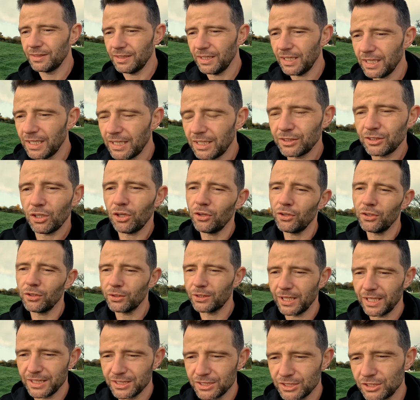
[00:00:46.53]
yeah, and other
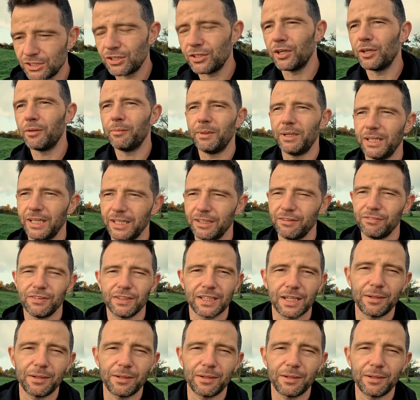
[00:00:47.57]
occasions throughout my life,